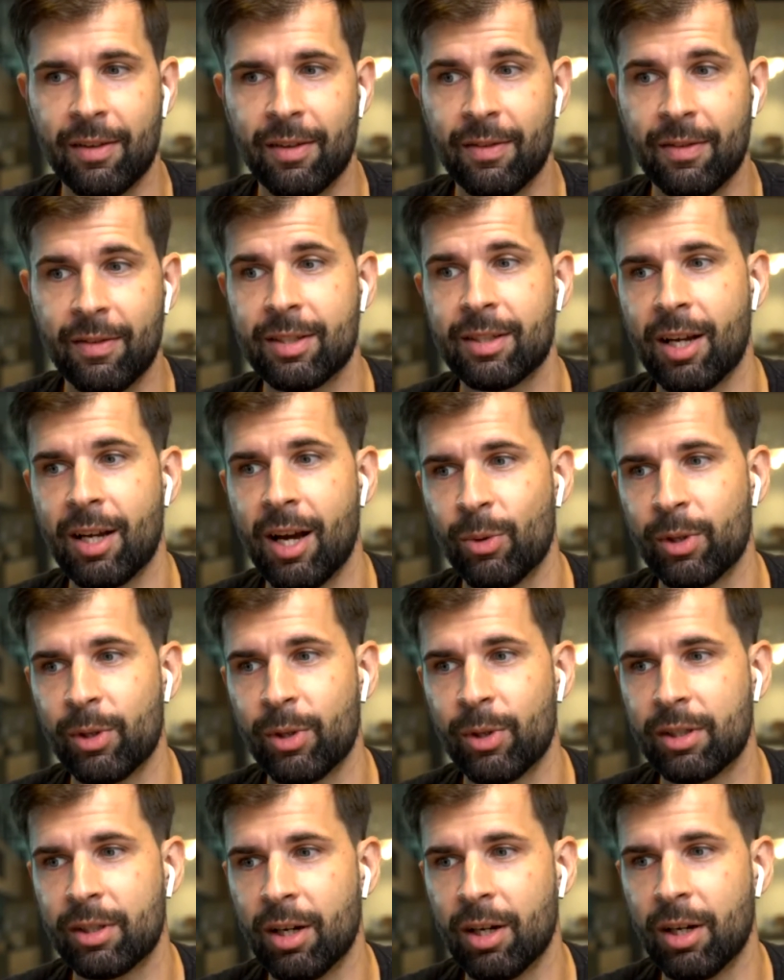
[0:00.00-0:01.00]
This is how
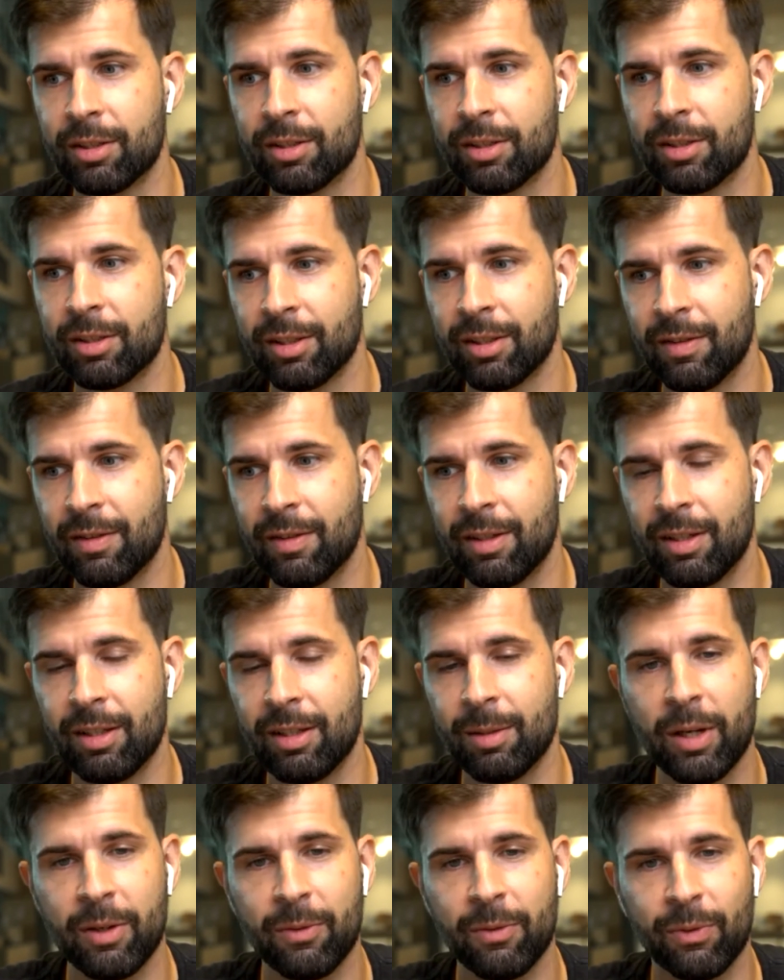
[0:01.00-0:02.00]
I got
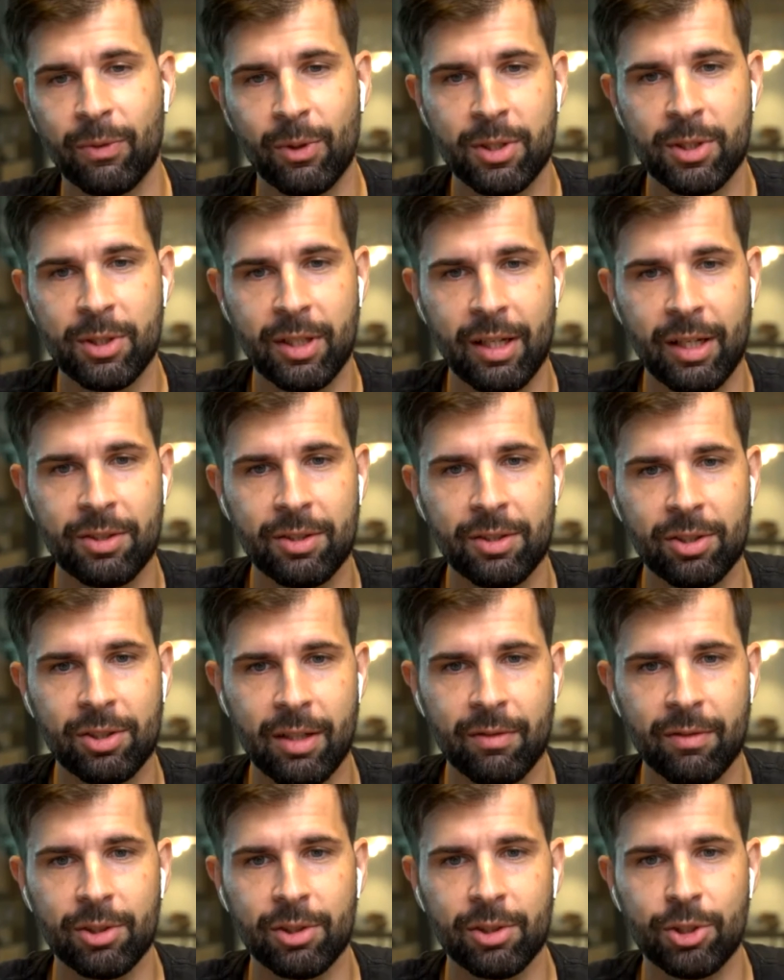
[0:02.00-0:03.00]
my first
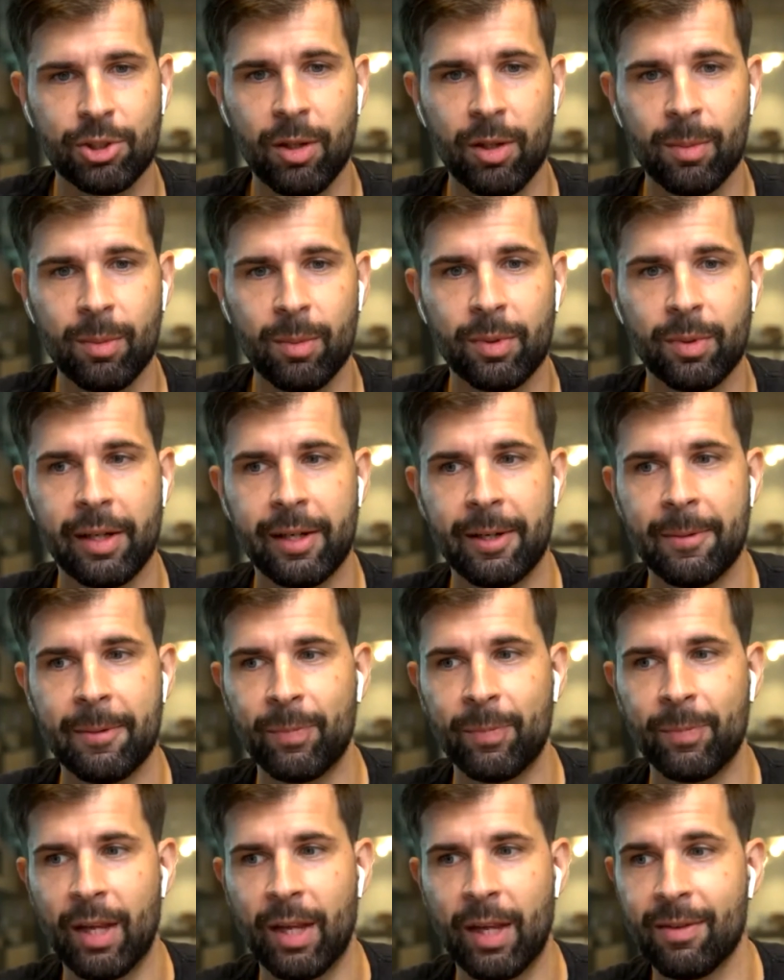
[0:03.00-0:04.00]
entry-level job,
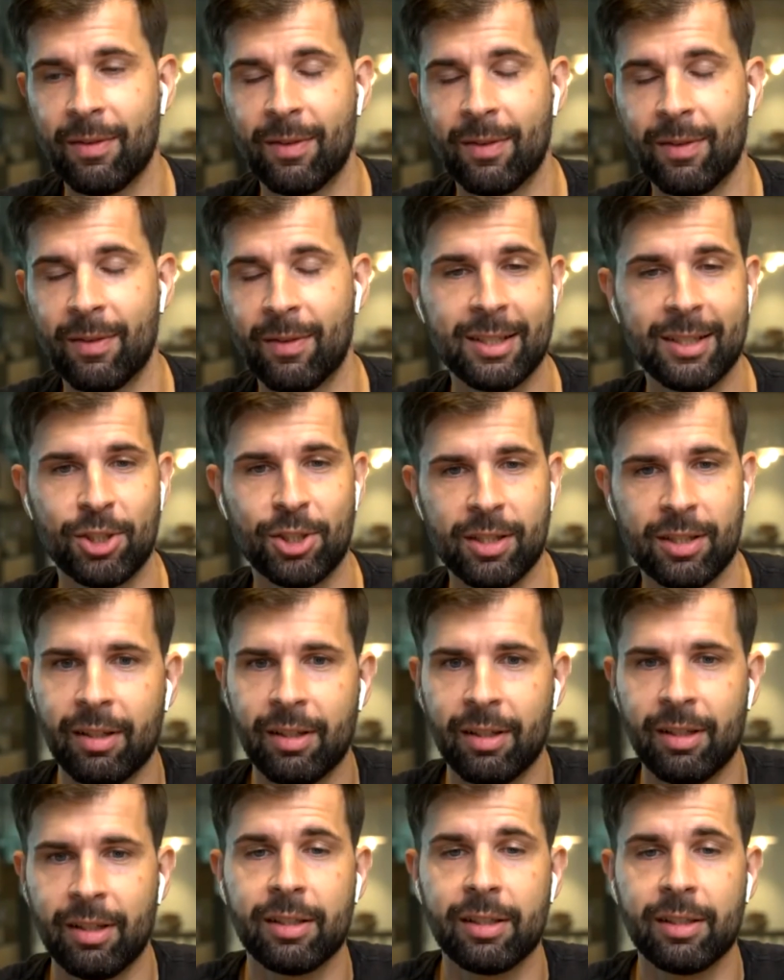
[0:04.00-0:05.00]
and things just
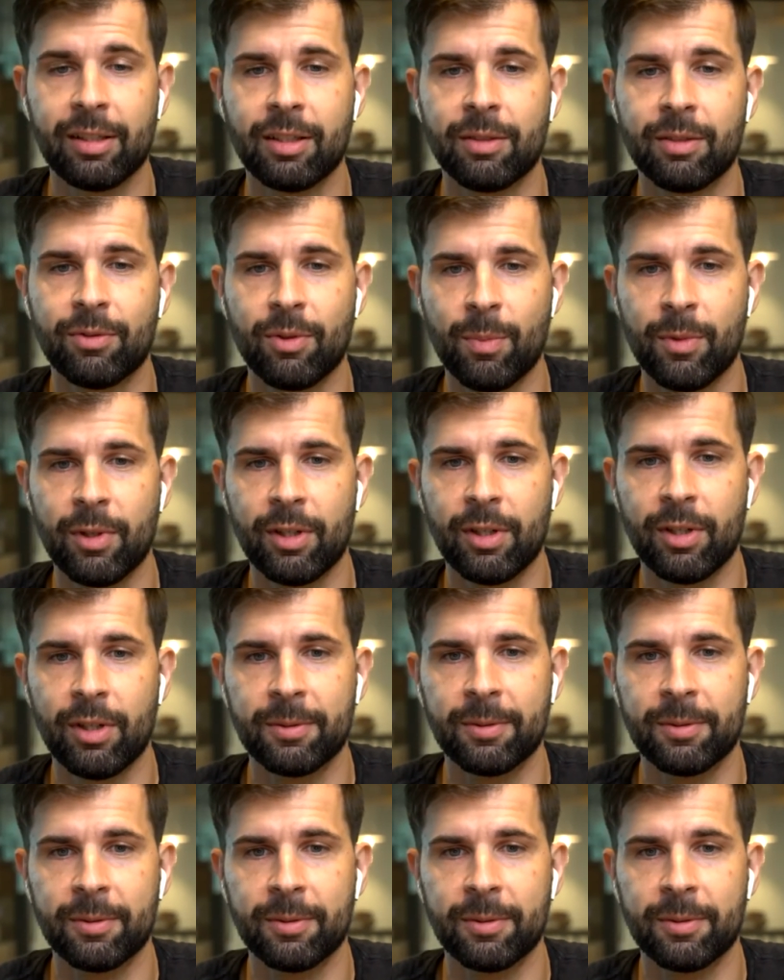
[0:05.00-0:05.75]
escalated from there.